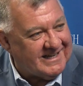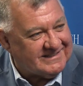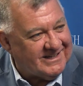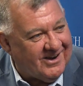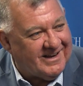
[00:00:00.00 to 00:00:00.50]

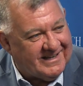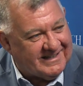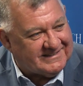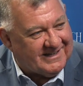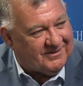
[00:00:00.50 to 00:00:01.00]
it. Oh,
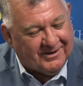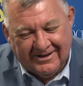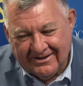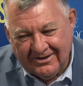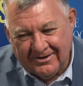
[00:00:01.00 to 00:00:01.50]
yes,
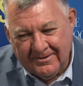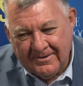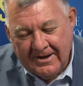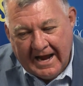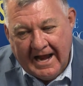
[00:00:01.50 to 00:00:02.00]

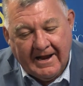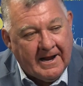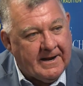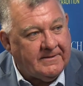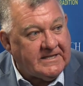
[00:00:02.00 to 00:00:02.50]

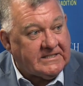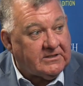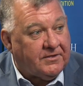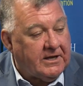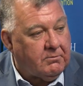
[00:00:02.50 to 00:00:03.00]
yeah. And this
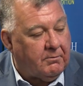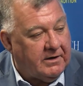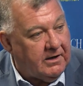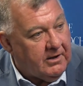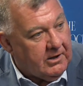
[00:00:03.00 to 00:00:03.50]
is, I think, what
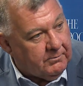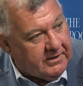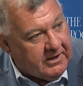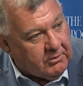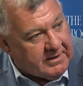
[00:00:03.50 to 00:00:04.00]
we need.
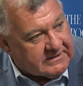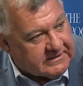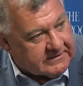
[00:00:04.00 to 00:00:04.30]
We need almost